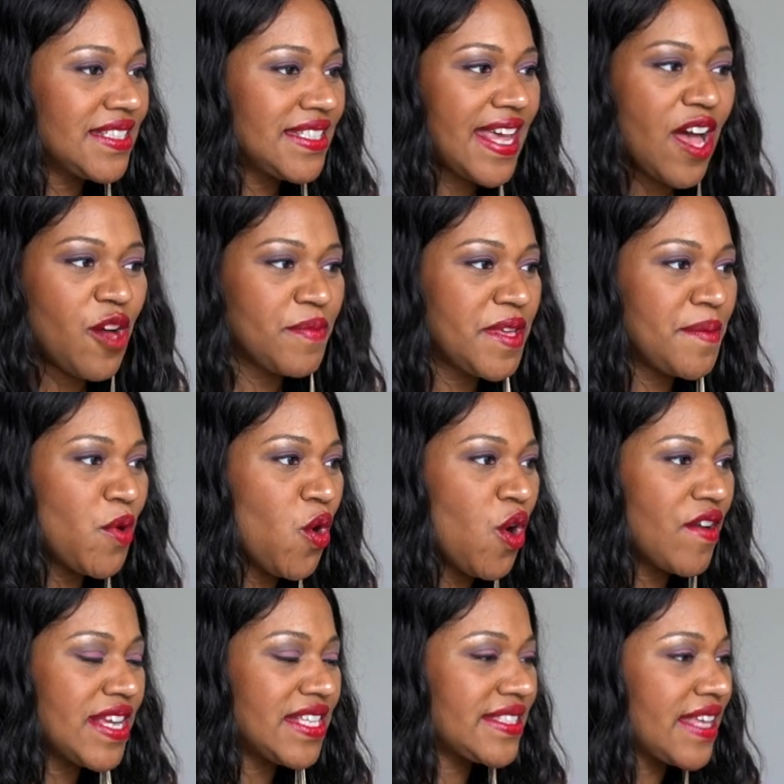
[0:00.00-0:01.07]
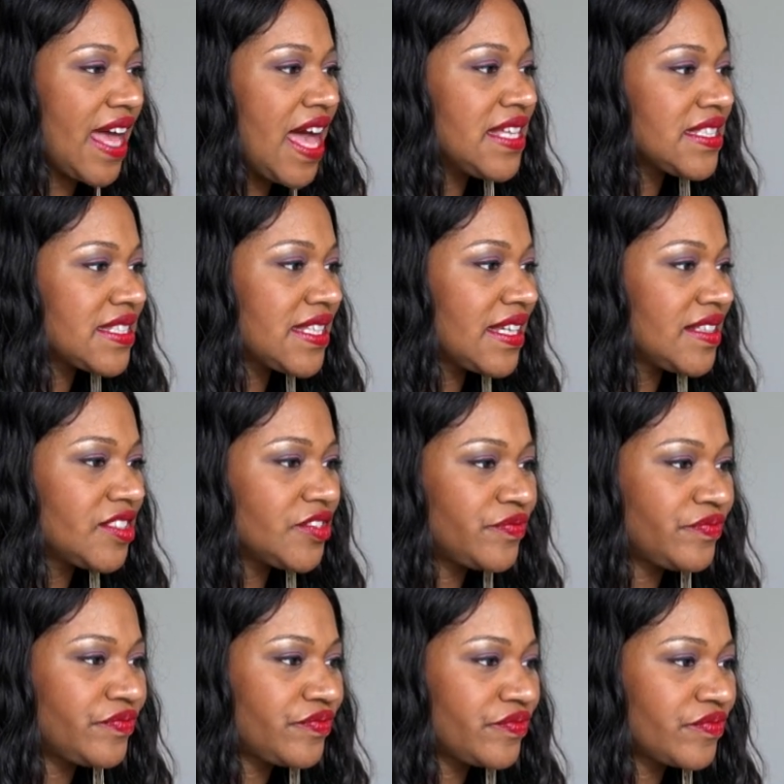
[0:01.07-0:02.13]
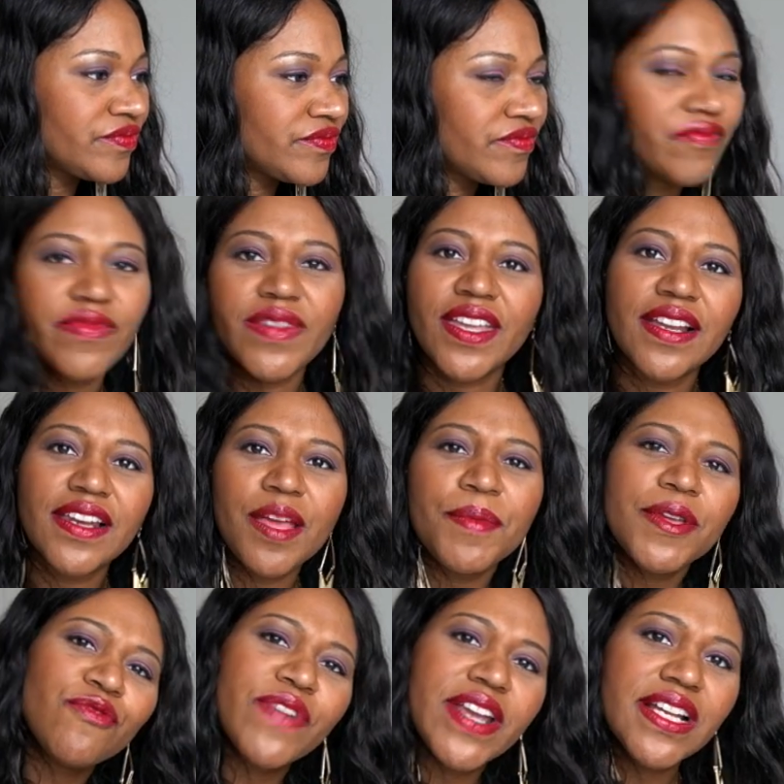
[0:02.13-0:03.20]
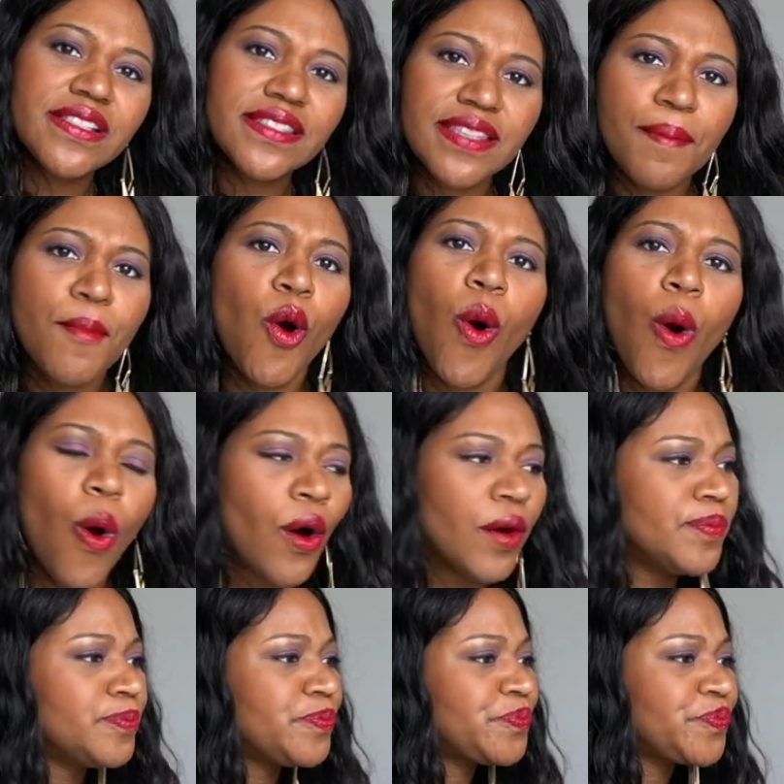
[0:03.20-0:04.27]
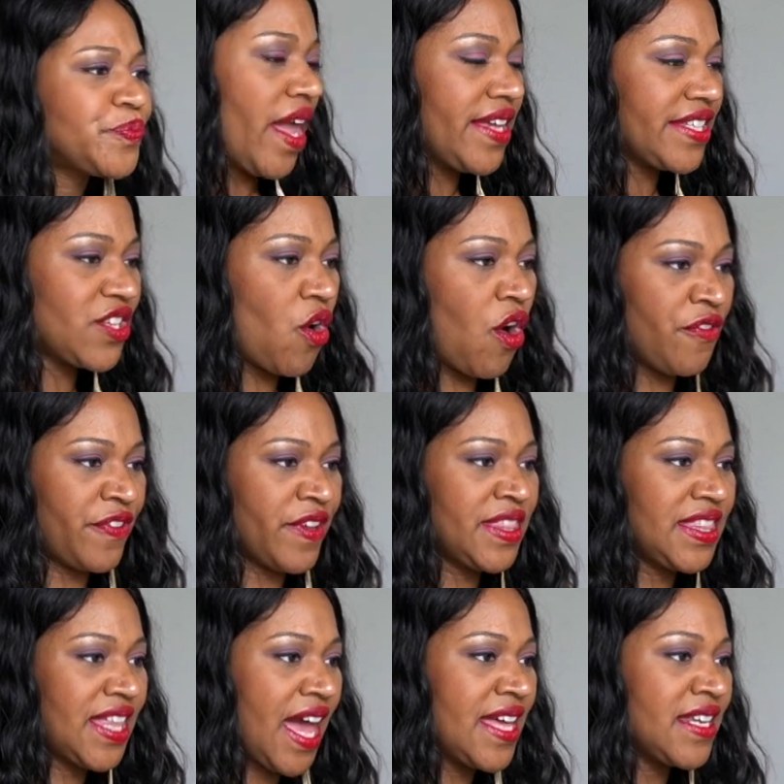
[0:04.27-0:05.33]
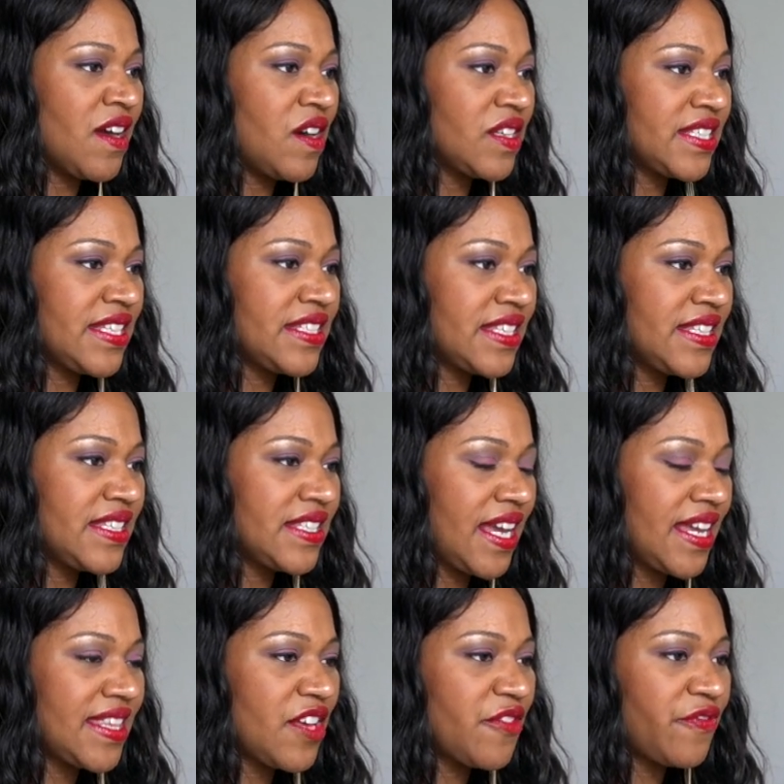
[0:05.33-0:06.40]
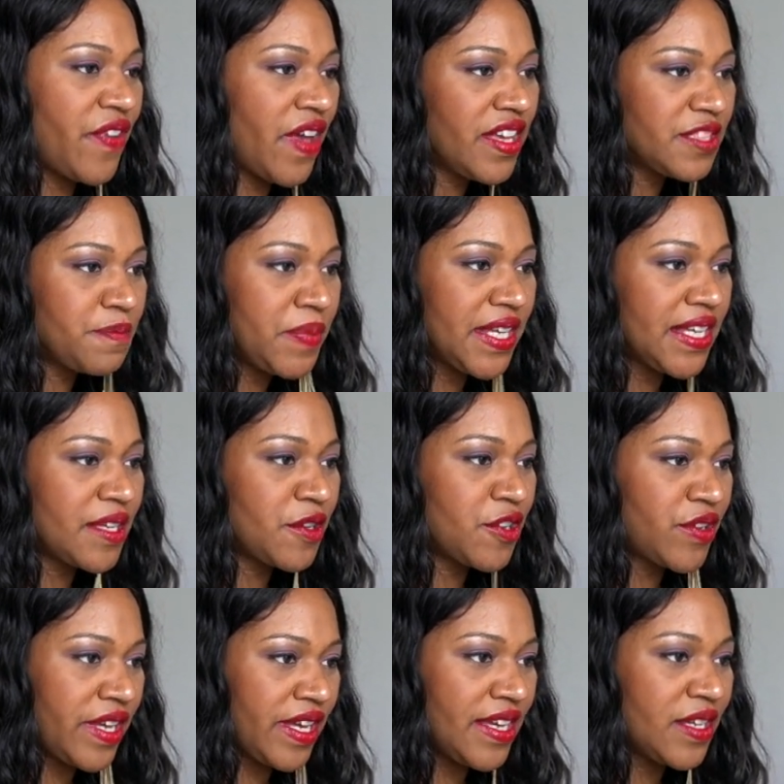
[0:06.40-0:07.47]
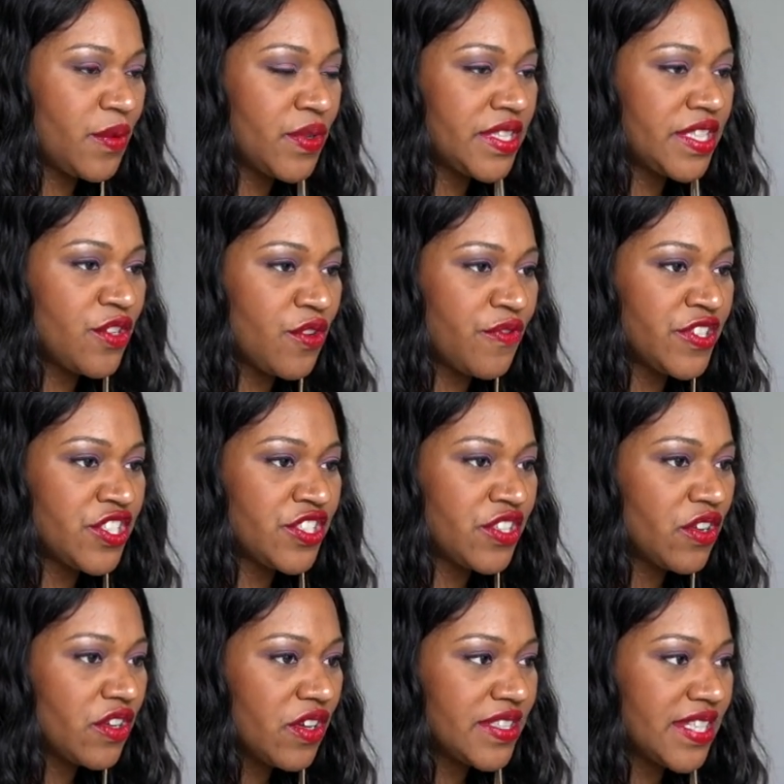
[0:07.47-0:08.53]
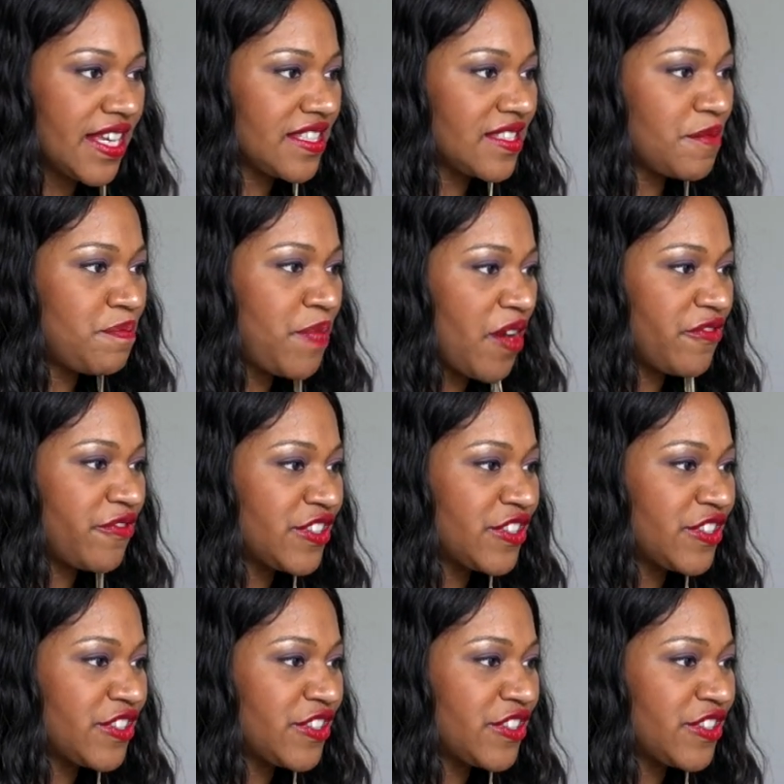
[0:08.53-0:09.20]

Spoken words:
Tell me more, it says. Let me read some more. It's not often that an artist can say their first big gig was the Eurovision Song Contest, but for